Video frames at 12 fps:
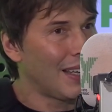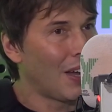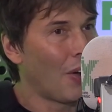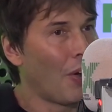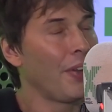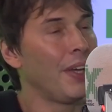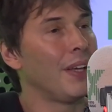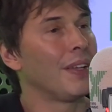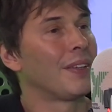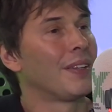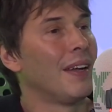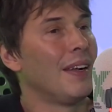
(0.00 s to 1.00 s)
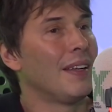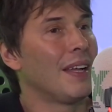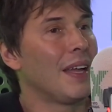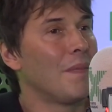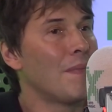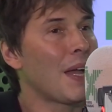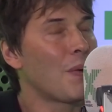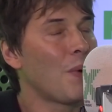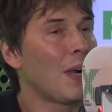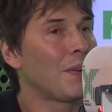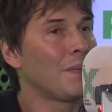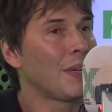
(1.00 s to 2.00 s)
on Earth, it may
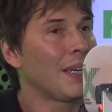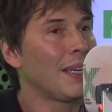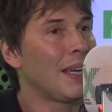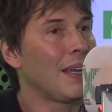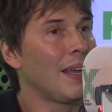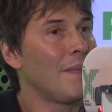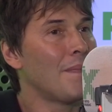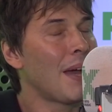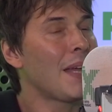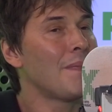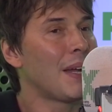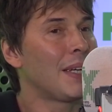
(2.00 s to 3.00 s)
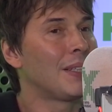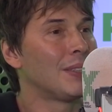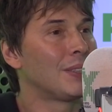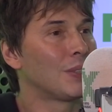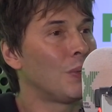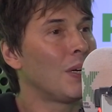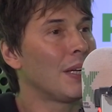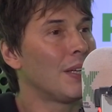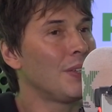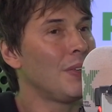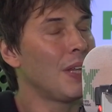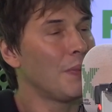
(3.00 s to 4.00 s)
well be, it may make us quite a
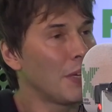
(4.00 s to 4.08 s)
unique.